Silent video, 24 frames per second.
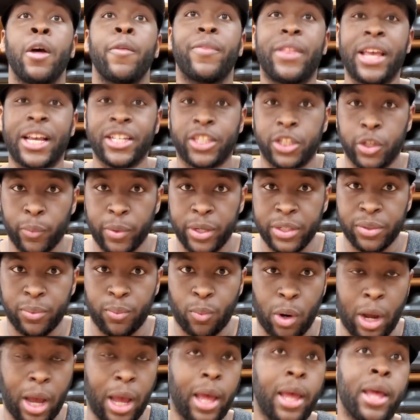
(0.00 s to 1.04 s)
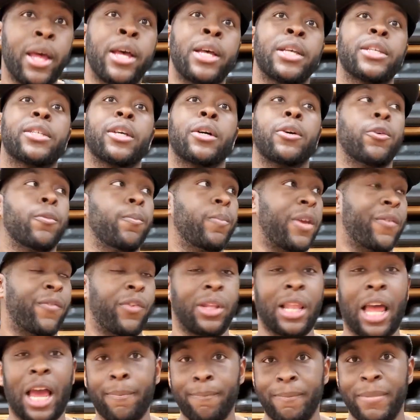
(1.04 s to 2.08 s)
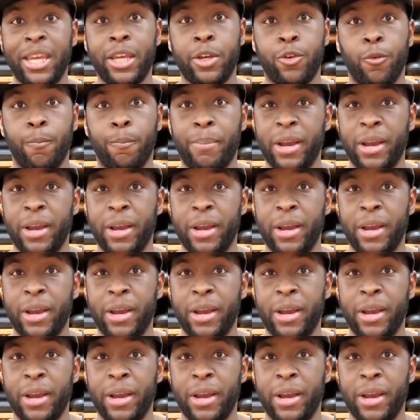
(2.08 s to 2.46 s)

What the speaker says: That's the reason why. So if you're like me who